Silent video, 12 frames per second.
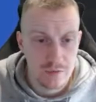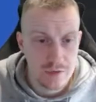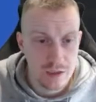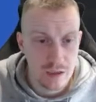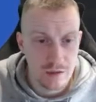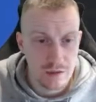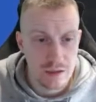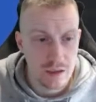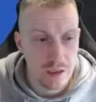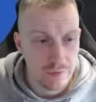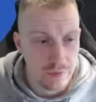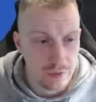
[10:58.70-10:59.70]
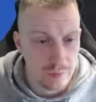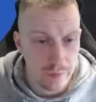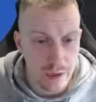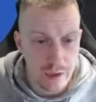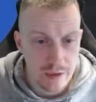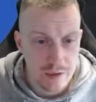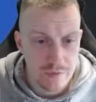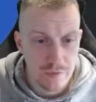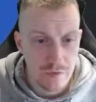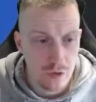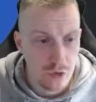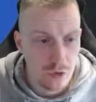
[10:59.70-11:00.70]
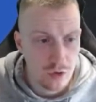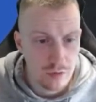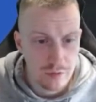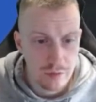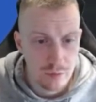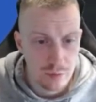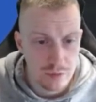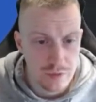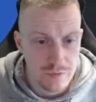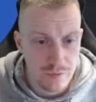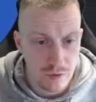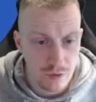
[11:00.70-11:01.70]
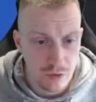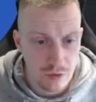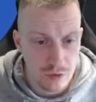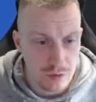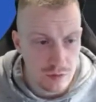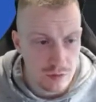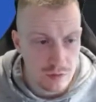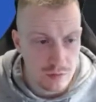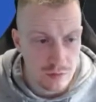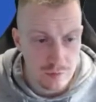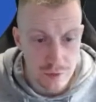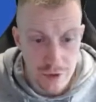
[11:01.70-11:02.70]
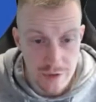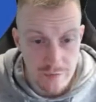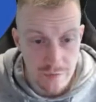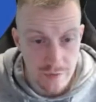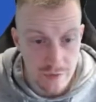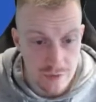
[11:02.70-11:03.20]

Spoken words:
star at this level. Parker's 4. Humble's 4. Jason Fields